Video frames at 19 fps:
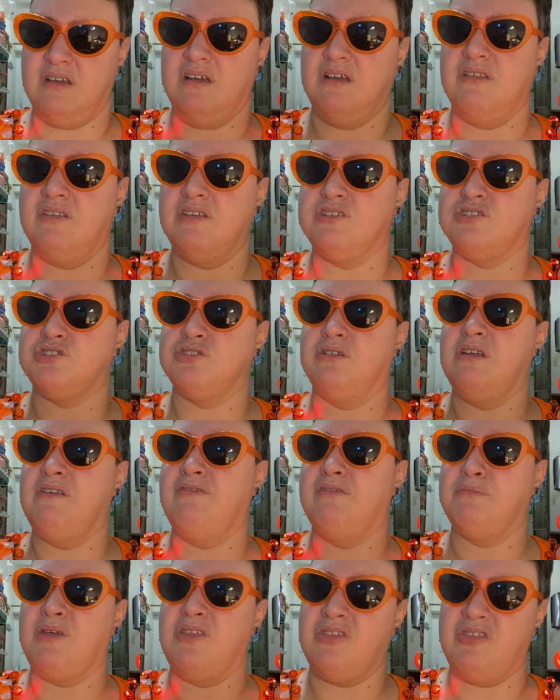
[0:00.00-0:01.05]
that shouldn't
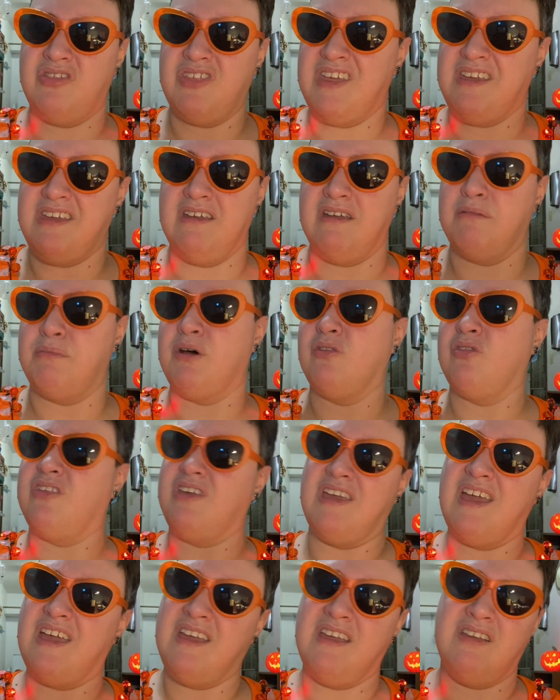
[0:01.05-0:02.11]
even be thinking about the
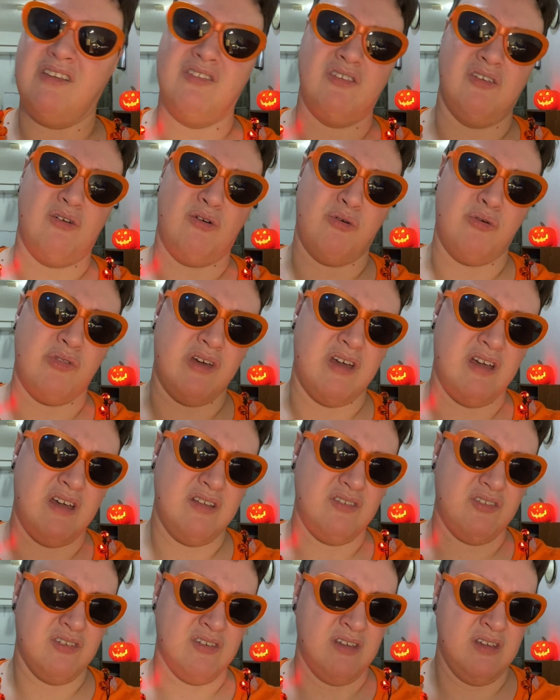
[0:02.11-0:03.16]
gays and all
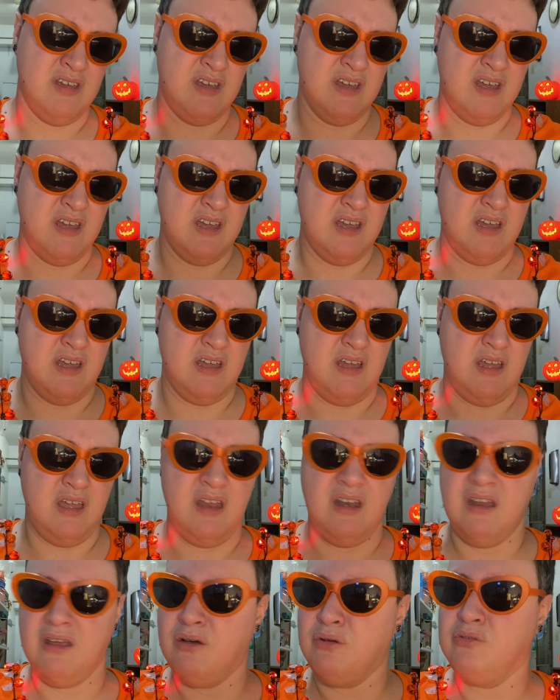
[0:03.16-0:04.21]
that.
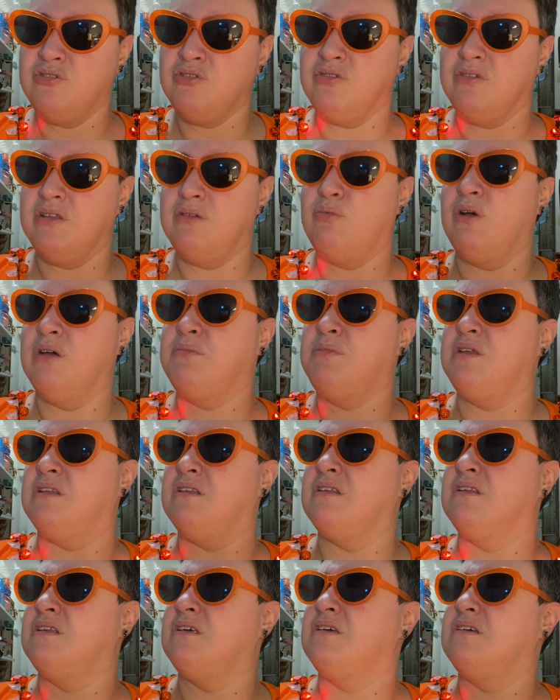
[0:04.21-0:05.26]
And elderly women,
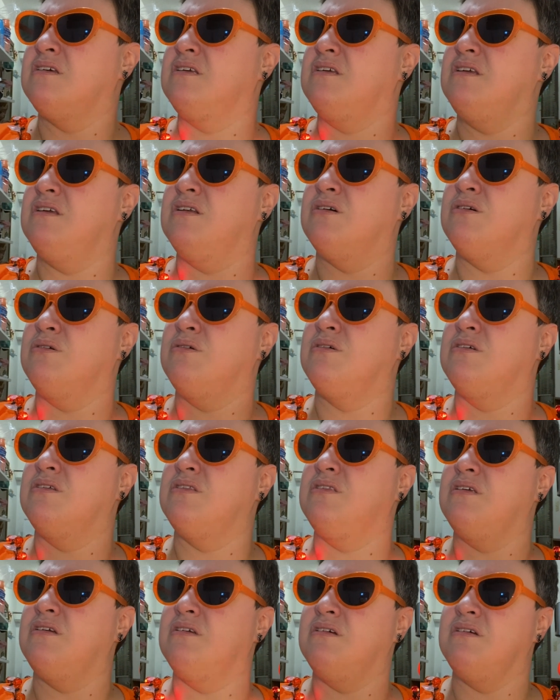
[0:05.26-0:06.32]
you know,
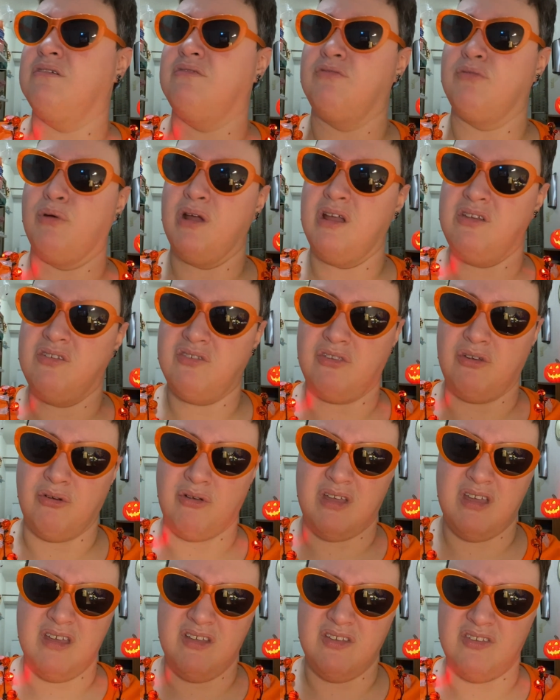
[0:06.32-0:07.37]
that have raised their
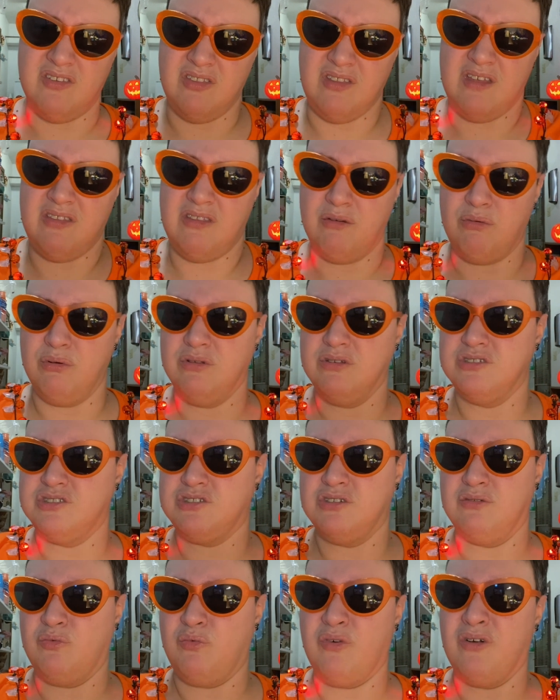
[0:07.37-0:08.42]
kids, and they really
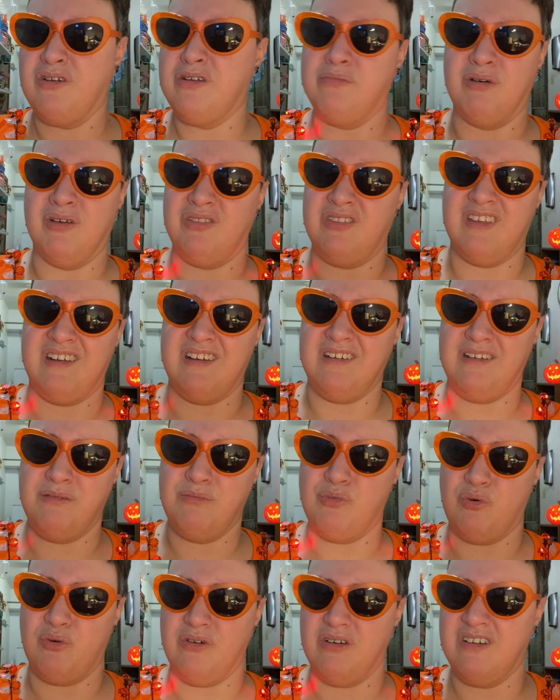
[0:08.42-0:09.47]
shouldn't worry about that
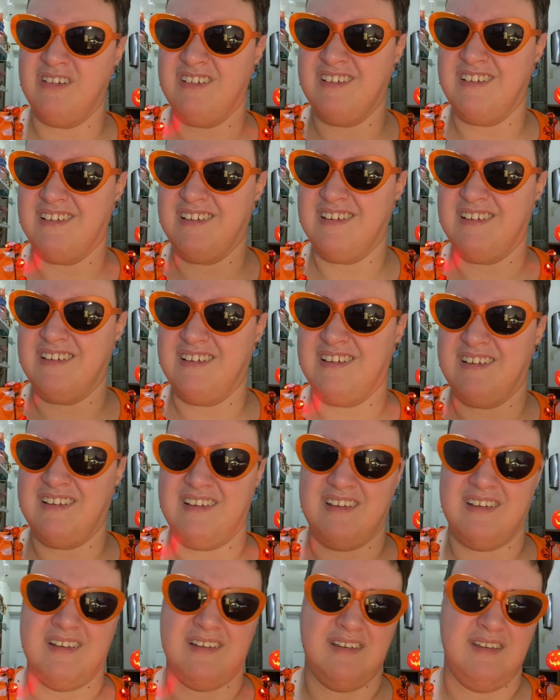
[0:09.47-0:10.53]
anymore.
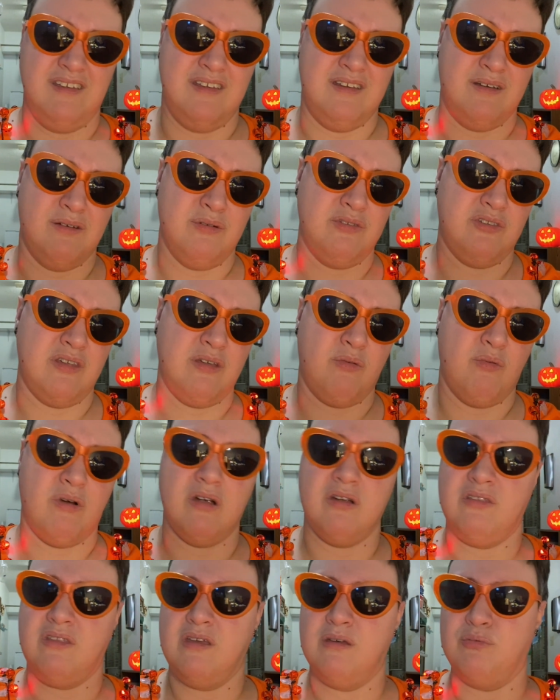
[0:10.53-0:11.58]
You know, it's like, why
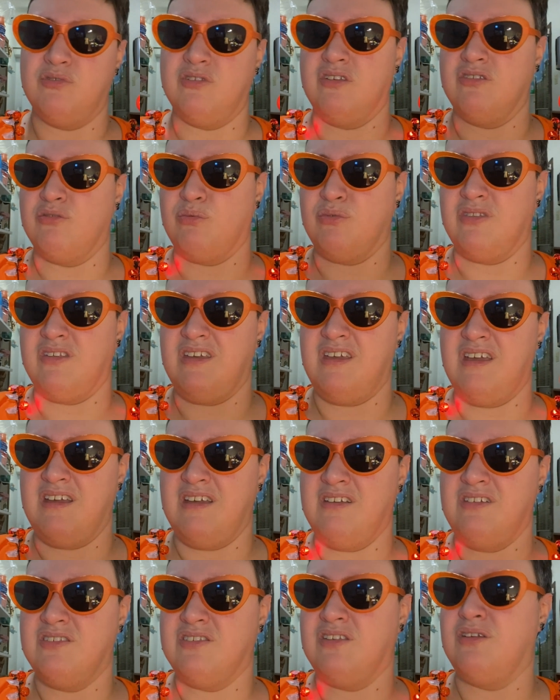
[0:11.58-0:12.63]
are they obsessed with the
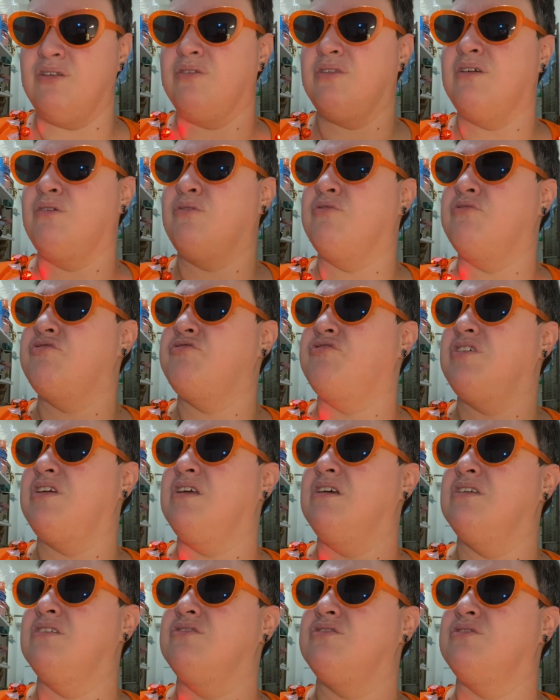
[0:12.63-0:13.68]
gays? You know, they don't fit
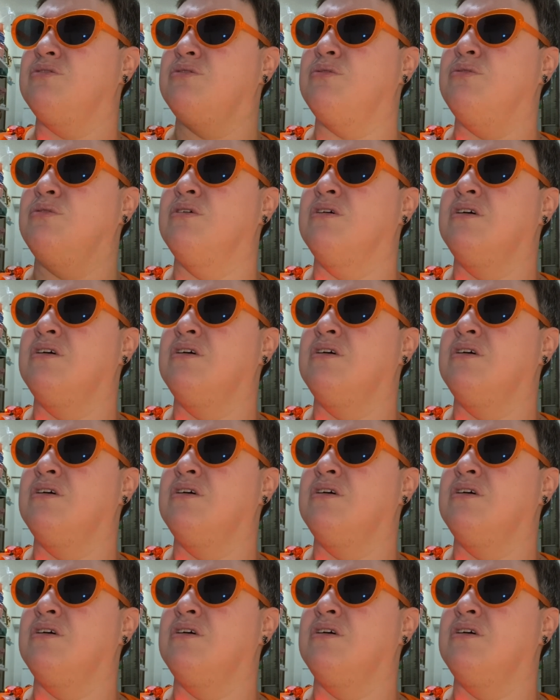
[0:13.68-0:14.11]
into,